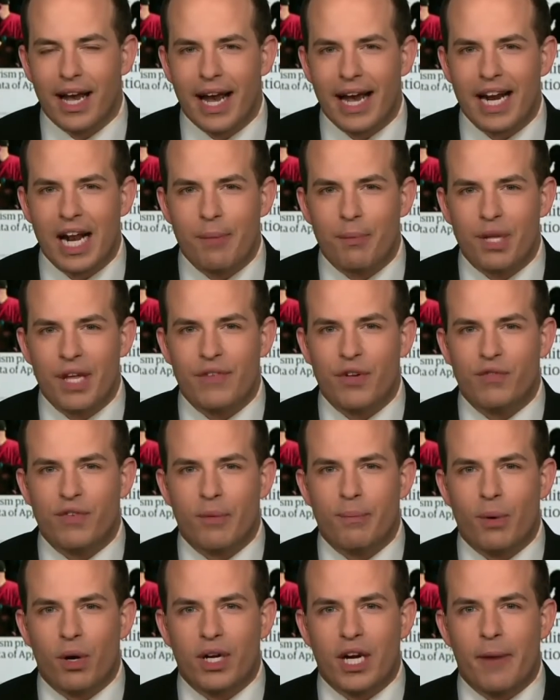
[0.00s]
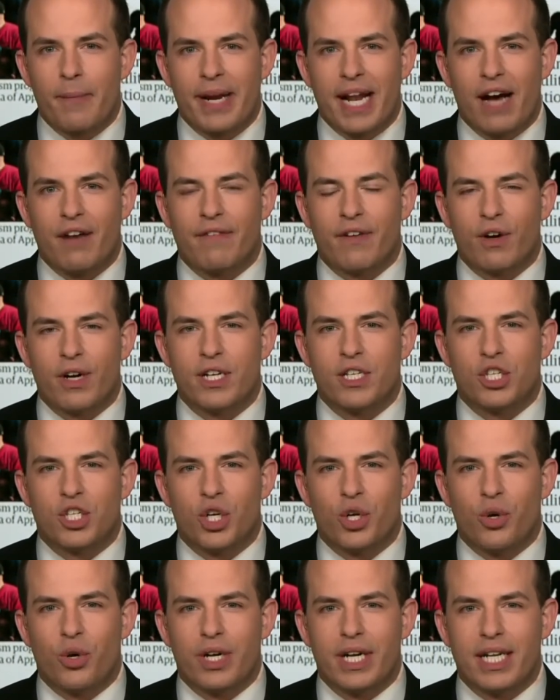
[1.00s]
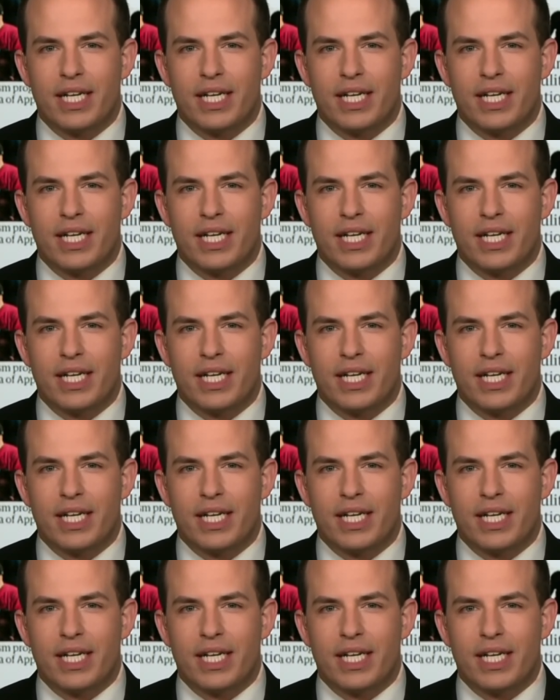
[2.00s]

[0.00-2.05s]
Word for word: And I believe you have a book coming out very soon,